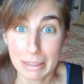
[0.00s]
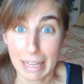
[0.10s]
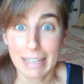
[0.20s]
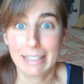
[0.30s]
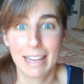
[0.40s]
you would
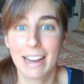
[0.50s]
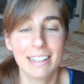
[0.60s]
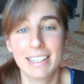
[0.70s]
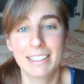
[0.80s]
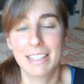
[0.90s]
like
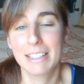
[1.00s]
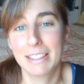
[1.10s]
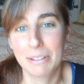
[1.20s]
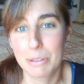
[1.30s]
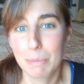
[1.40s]
that, like
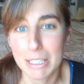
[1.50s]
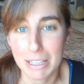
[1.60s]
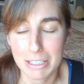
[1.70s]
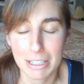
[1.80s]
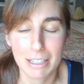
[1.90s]
that there would be
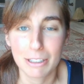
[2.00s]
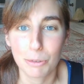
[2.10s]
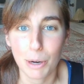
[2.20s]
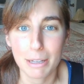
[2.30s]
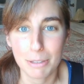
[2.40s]
such a
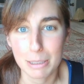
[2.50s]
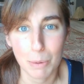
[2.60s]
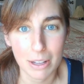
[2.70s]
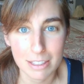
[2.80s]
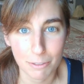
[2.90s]
great
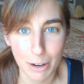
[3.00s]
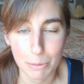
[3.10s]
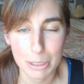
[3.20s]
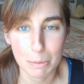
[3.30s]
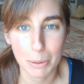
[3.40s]
response if I
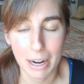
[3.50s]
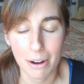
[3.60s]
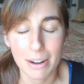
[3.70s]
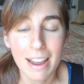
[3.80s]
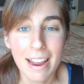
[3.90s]
were to put
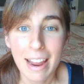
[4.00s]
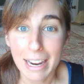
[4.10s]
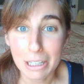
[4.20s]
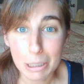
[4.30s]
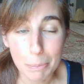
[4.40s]
out
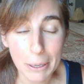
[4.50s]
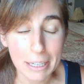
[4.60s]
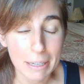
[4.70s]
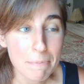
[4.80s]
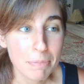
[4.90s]
a
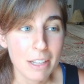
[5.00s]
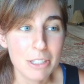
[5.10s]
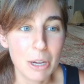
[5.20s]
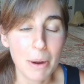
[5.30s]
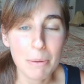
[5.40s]
cookbook.
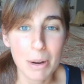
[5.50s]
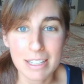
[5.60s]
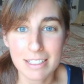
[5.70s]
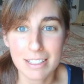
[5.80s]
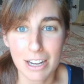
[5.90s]
So I
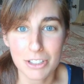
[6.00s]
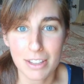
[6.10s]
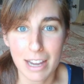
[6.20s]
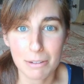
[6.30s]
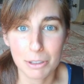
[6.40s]
wanted to touch
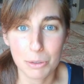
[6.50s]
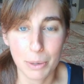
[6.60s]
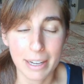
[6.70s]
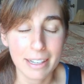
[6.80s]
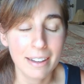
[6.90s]
on that real
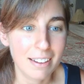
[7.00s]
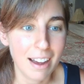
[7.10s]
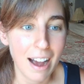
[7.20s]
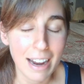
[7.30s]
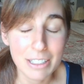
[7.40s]
quick.
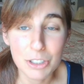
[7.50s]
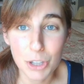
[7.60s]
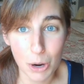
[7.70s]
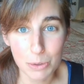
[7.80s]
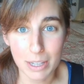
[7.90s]
I
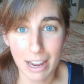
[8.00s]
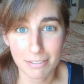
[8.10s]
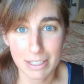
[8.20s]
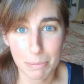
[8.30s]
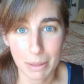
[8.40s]
don't
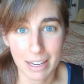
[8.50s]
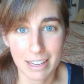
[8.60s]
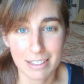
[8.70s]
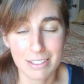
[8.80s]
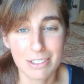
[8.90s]
have any
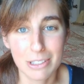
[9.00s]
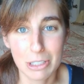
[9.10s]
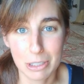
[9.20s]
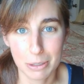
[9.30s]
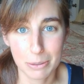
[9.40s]
plans to
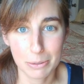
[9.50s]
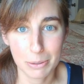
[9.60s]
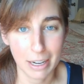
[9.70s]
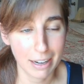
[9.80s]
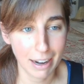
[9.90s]

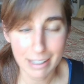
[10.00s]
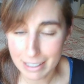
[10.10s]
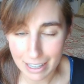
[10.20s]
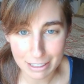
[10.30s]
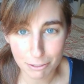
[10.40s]
do any
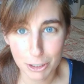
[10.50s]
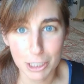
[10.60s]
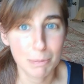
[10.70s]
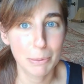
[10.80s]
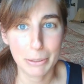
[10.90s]
kind of
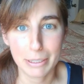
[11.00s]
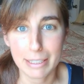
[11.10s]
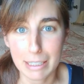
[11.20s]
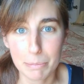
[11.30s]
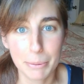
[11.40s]
cookbook,
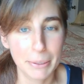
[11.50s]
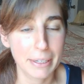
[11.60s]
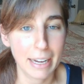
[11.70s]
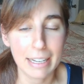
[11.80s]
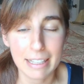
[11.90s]

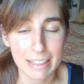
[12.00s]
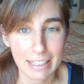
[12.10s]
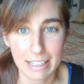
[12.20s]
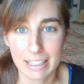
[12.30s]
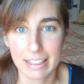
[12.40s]
ebook,
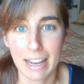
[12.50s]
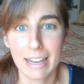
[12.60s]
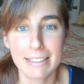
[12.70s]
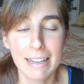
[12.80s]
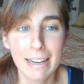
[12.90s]
anything like
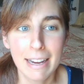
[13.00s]
that